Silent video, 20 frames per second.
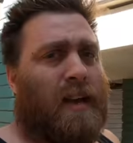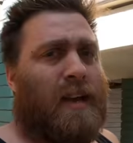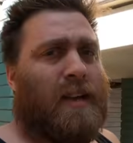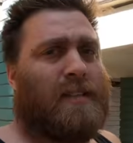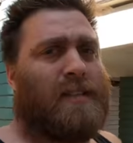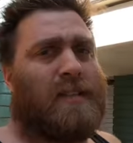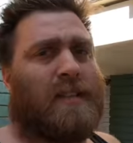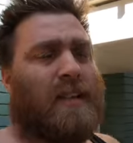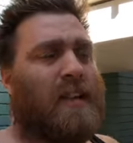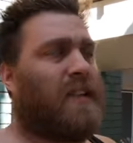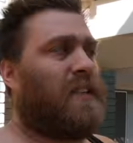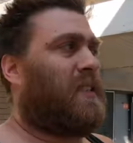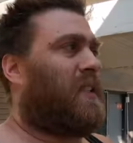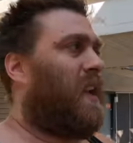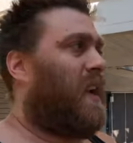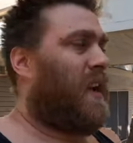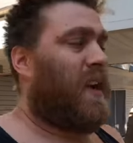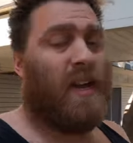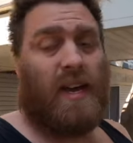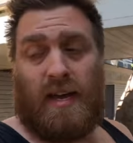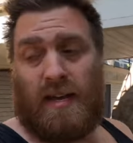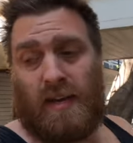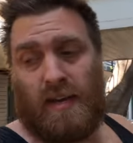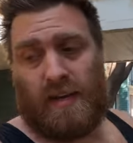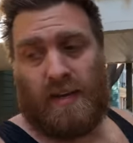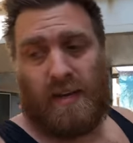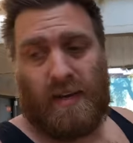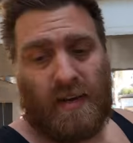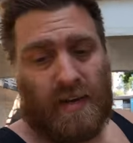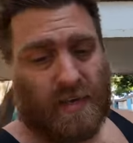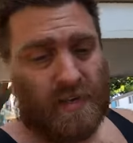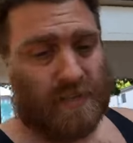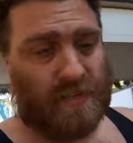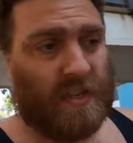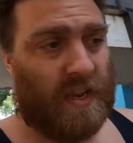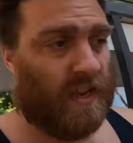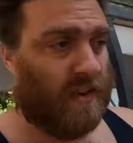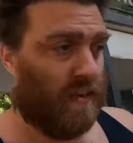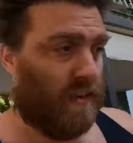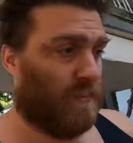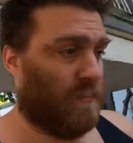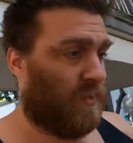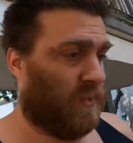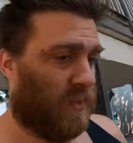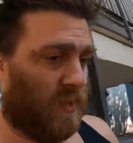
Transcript: It's the next day, and here's how I'm